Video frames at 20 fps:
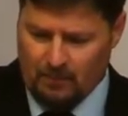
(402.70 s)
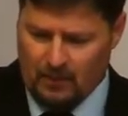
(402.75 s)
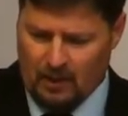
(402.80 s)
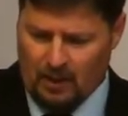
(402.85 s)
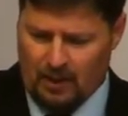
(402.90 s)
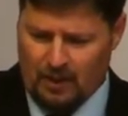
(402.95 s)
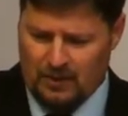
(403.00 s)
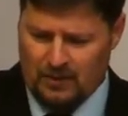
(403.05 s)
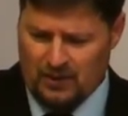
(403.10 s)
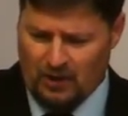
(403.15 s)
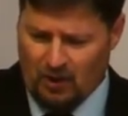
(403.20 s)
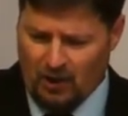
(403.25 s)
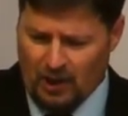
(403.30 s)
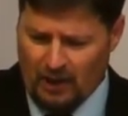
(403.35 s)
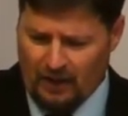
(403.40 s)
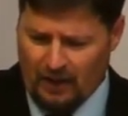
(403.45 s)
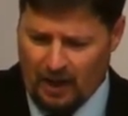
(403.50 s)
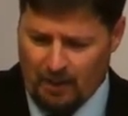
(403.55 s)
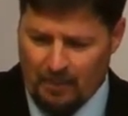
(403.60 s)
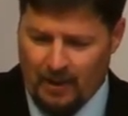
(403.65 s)
concerning
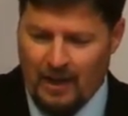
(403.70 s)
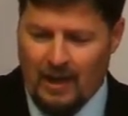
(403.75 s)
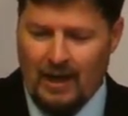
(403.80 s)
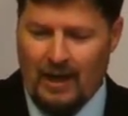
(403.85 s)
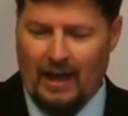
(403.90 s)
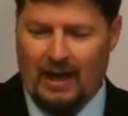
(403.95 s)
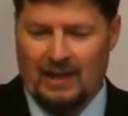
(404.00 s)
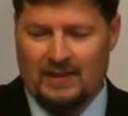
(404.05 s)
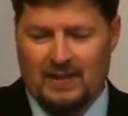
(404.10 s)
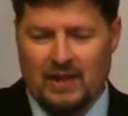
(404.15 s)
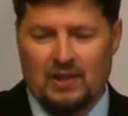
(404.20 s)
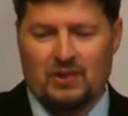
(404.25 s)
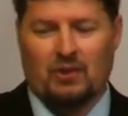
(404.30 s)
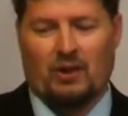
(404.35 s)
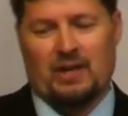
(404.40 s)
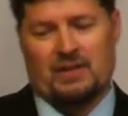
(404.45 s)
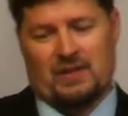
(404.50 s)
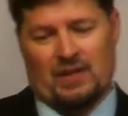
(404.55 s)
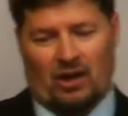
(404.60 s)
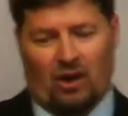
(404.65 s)
them, and it's
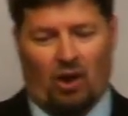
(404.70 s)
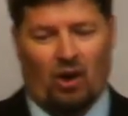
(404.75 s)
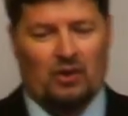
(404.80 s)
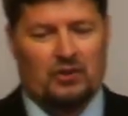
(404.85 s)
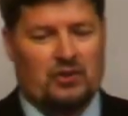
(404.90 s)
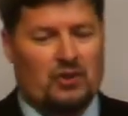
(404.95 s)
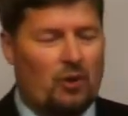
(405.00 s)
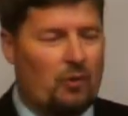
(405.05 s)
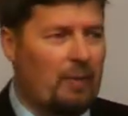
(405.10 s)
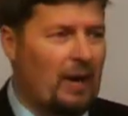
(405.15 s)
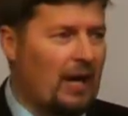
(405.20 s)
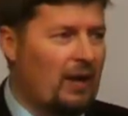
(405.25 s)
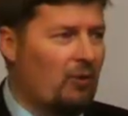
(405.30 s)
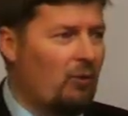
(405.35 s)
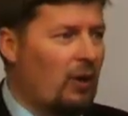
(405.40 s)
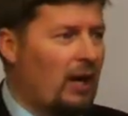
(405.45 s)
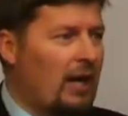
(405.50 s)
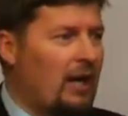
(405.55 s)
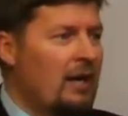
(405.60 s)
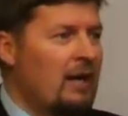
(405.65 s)
interesting also, by the
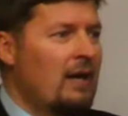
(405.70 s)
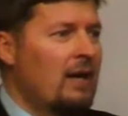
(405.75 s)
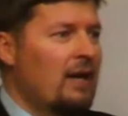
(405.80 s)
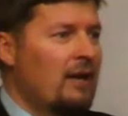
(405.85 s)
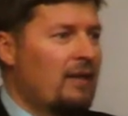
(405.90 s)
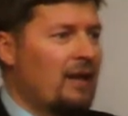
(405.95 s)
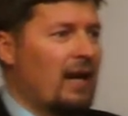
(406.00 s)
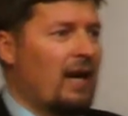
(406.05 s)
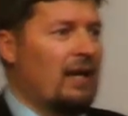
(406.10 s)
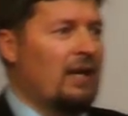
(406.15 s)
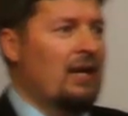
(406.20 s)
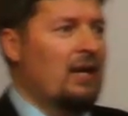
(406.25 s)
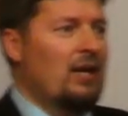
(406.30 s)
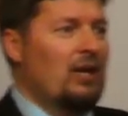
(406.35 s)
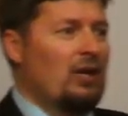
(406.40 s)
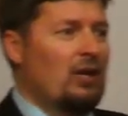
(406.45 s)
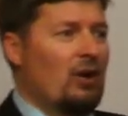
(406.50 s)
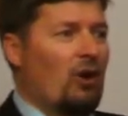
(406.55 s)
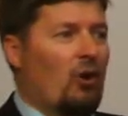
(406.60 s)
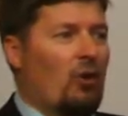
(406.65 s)
way, that,
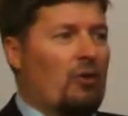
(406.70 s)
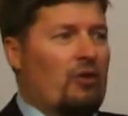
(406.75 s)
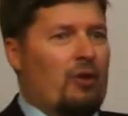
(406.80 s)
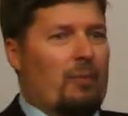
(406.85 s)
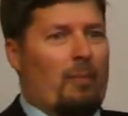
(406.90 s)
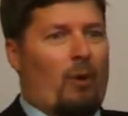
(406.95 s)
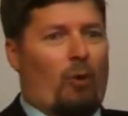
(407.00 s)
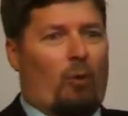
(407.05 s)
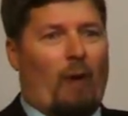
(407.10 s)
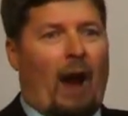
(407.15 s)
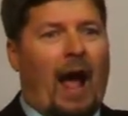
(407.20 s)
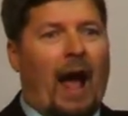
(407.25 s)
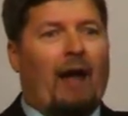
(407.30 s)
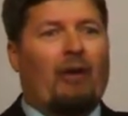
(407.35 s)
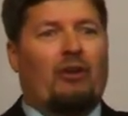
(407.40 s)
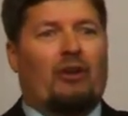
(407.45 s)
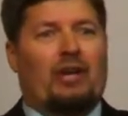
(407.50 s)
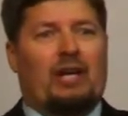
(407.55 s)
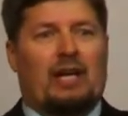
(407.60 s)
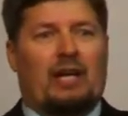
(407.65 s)
you know, the
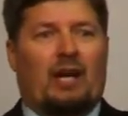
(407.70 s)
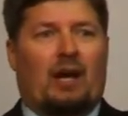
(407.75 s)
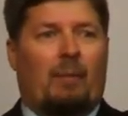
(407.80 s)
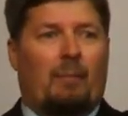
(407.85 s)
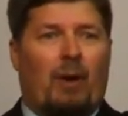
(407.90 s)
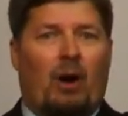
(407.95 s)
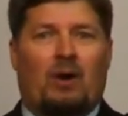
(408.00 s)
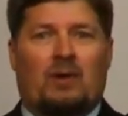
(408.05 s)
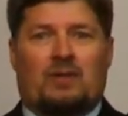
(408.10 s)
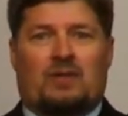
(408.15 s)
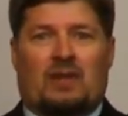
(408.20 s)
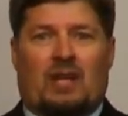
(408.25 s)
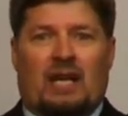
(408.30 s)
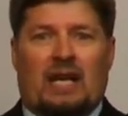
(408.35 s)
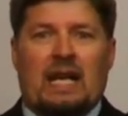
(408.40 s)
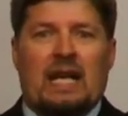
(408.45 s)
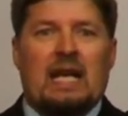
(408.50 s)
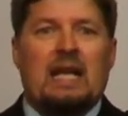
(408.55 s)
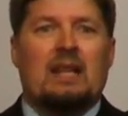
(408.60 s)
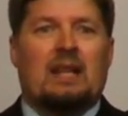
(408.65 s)
morality amongst the
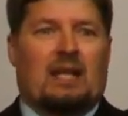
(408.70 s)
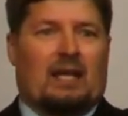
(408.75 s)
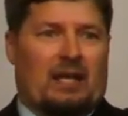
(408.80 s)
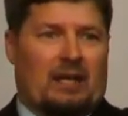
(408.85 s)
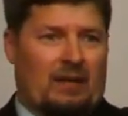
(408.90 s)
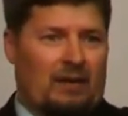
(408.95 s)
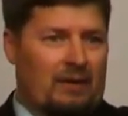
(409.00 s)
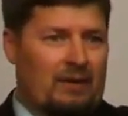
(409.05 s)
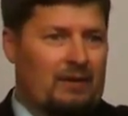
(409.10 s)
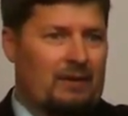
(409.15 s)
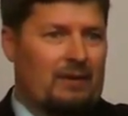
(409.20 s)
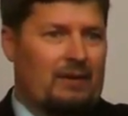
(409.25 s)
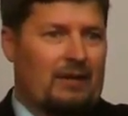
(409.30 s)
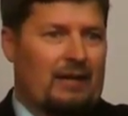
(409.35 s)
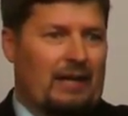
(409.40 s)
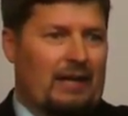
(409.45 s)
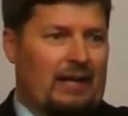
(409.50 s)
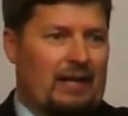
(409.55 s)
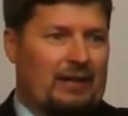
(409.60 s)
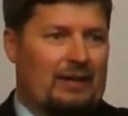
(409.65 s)
heathen
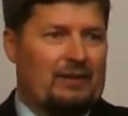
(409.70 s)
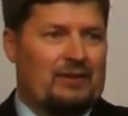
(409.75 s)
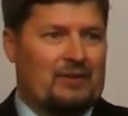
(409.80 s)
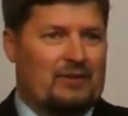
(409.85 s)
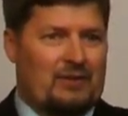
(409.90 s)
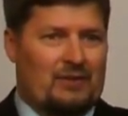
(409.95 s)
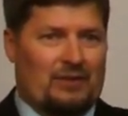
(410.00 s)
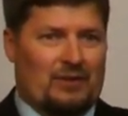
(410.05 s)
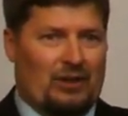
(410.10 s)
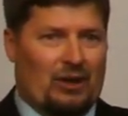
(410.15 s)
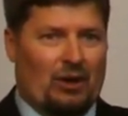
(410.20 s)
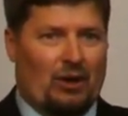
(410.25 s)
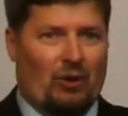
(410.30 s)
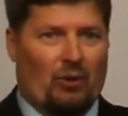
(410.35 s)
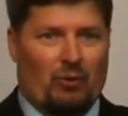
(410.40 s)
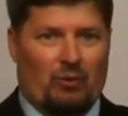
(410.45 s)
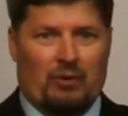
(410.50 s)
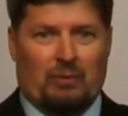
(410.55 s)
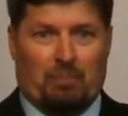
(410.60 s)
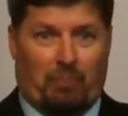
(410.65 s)
is, you
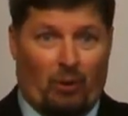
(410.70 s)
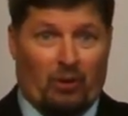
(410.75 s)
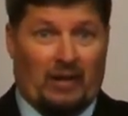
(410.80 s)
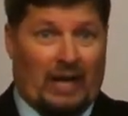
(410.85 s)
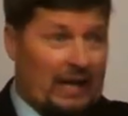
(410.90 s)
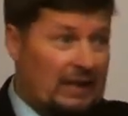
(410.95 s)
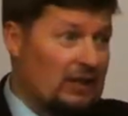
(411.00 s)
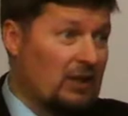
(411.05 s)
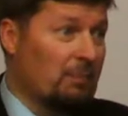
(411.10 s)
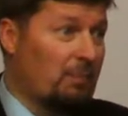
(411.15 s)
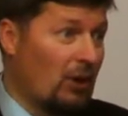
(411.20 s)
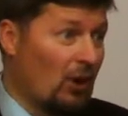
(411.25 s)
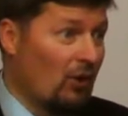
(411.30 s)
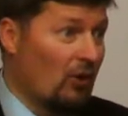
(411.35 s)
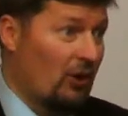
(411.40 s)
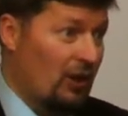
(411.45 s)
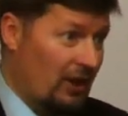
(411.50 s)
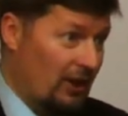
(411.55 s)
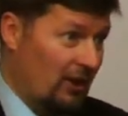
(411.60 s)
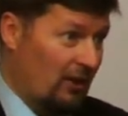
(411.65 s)
know, protecting
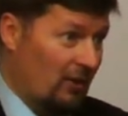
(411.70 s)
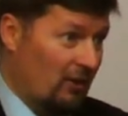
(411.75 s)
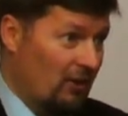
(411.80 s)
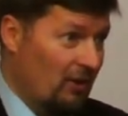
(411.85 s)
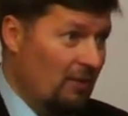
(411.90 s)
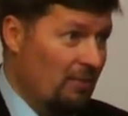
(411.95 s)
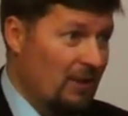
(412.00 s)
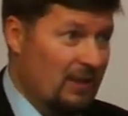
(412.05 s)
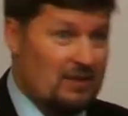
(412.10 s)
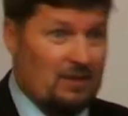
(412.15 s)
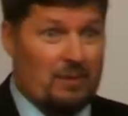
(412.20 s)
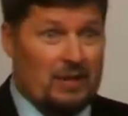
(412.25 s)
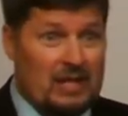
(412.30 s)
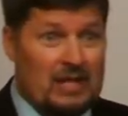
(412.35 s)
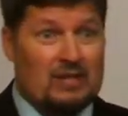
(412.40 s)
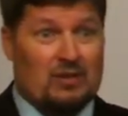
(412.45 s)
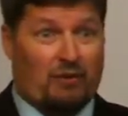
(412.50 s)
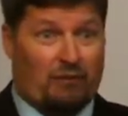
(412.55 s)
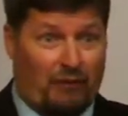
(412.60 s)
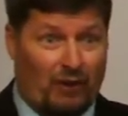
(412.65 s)
purity here. Because, I mean,
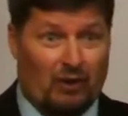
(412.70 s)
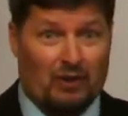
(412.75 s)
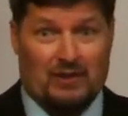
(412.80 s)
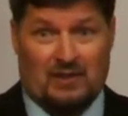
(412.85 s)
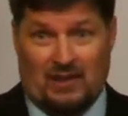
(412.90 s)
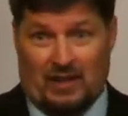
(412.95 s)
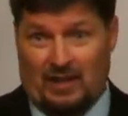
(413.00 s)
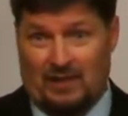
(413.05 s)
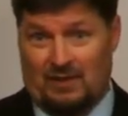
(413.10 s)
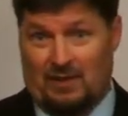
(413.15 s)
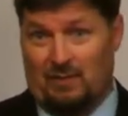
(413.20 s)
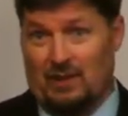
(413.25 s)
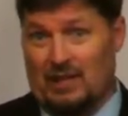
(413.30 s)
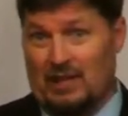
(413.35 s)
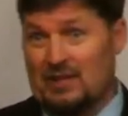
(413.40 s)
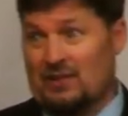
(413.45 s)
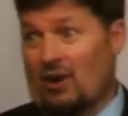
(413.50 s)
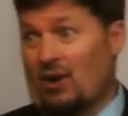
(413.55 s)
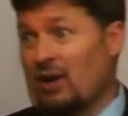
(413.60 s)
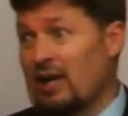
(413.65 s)
these are Philistines. I mean,
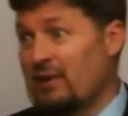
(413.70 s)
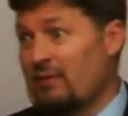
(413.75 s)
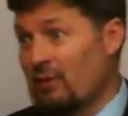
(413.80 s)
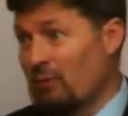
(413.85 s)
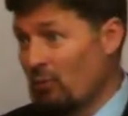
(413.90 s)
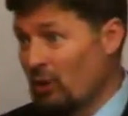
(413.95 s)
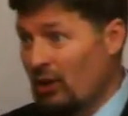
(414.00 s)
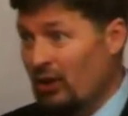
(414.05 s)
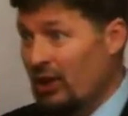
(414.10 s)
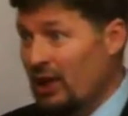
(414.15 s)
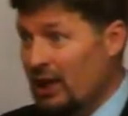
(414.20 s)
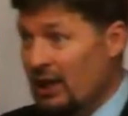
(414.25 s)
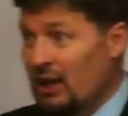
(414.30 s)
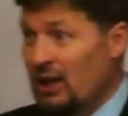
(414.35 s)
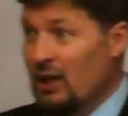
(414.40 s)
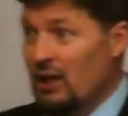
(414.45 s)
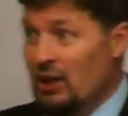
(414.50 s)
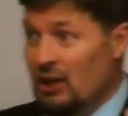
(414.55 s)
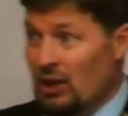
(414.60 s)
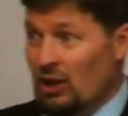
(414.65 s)
these aren't even really,
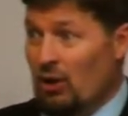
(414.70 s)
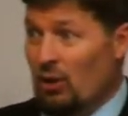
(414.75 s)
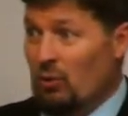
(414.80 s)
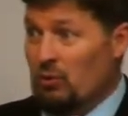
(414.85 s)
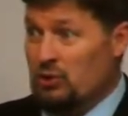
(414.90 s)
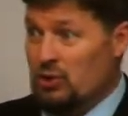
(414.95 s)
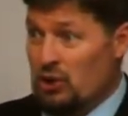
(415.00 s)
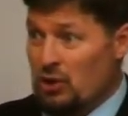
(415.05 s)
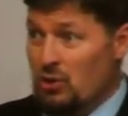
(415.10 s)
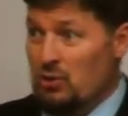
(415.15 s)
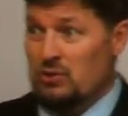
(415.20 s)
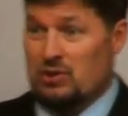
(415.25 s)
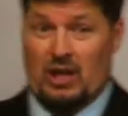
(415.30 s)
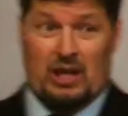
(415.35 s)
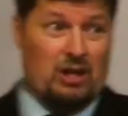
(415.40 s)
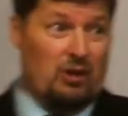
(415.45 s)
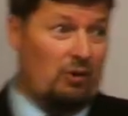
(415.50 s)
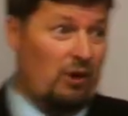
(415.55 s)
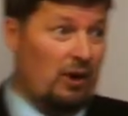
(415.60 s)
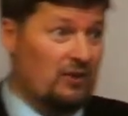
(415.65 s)
you know, Jews that
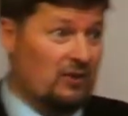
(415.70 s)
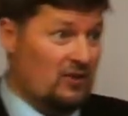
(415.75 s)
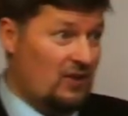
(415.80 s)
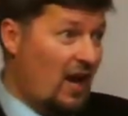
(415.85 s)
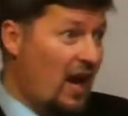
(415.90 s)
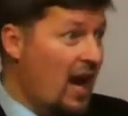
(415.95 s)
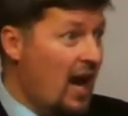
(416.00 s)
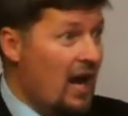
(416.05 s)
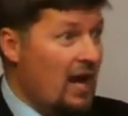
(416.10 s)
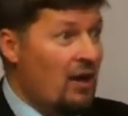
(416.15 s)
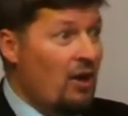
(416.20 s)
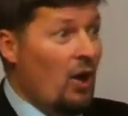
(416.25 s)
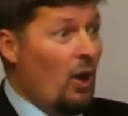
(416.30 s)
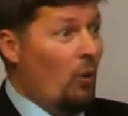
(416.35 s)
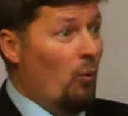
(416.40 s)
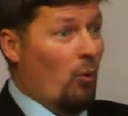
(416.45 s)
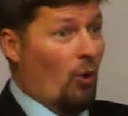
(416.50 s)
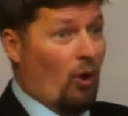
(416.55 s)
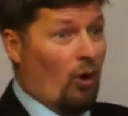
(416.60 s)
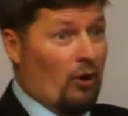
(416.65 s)
you could say
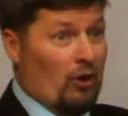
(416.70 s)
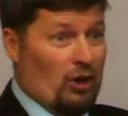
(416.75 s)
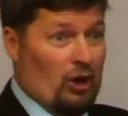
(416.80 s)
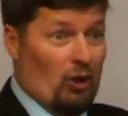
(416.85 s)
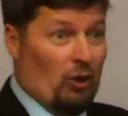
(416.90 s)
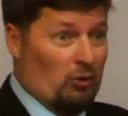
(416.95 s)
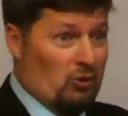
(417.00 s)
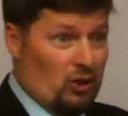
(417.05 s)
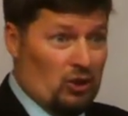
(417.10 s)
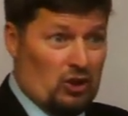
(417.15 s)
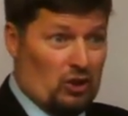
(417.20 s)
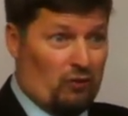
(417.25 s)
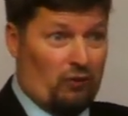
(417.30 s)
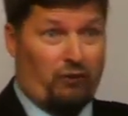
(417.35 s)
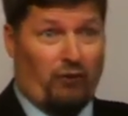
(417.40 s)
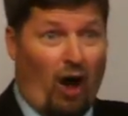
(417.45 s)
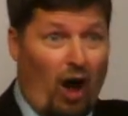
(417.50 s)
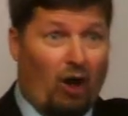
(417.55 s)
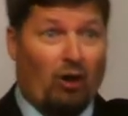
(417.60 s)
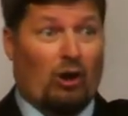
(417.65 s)
were, you know, to just
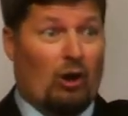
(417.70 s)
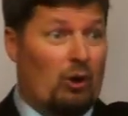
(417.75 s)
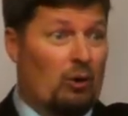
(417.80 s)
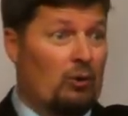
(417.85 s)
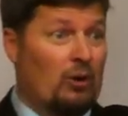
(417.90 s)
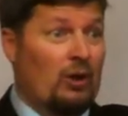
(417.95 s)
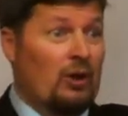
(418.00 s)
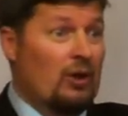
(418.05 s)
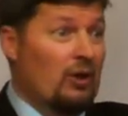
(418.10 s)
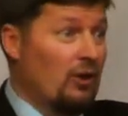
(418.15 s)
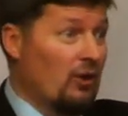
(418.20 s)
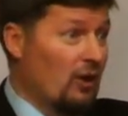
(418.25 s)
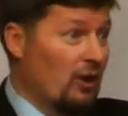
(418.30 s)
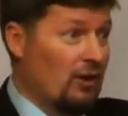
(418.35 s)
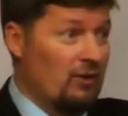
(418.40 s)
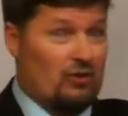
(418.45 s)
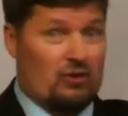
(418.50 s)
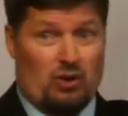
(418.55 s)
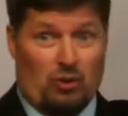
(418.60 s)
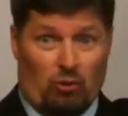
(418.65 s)
follow
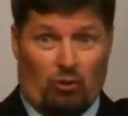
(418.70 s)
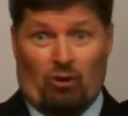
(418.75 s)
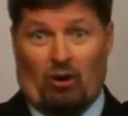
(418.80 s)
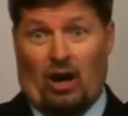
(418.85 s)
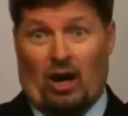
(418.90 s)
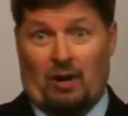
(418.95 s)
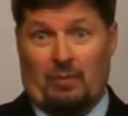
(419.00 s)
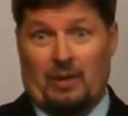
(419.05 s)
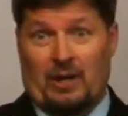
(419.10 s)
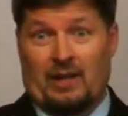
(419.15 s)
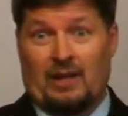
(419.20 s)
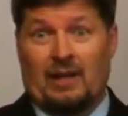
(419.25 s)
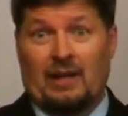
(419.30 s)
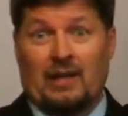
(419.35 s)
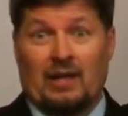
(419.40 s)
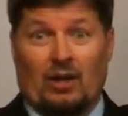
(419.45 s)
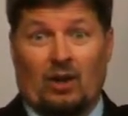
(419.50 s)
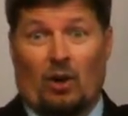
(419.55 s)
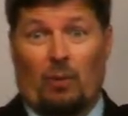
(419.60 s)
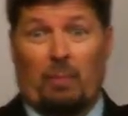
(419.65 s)
the Deuteronomy.
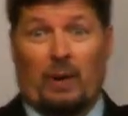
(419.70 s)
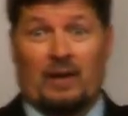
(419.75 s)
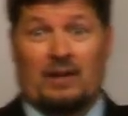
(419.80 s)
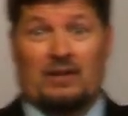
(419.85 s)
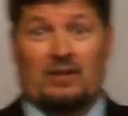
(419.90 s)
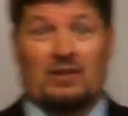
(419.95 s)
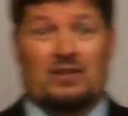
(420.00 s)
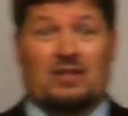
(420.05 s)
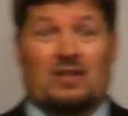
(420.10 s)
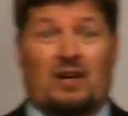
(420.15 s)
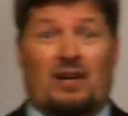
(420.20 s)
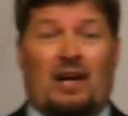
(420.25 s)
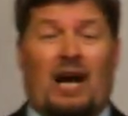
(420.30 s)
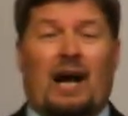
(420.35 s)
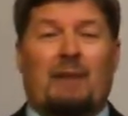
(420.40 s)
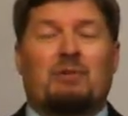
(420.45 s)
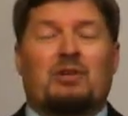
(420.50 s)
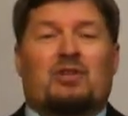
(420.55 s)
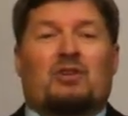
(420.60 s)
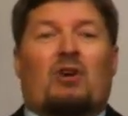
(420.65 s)
You know, but just the,
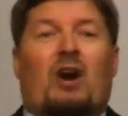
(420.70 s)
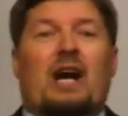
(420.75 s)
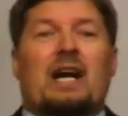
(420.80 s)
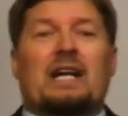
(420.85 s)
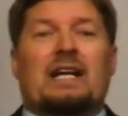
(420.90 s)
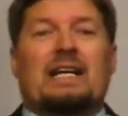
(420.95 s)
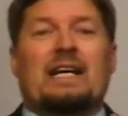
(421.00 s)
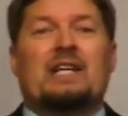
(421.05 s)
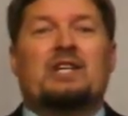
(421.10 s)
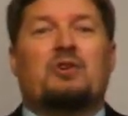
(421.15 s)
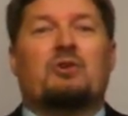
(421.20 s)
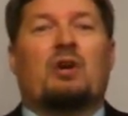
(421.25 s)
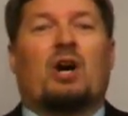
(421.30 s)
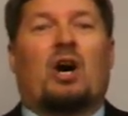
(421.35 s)
I'm just trying to get you to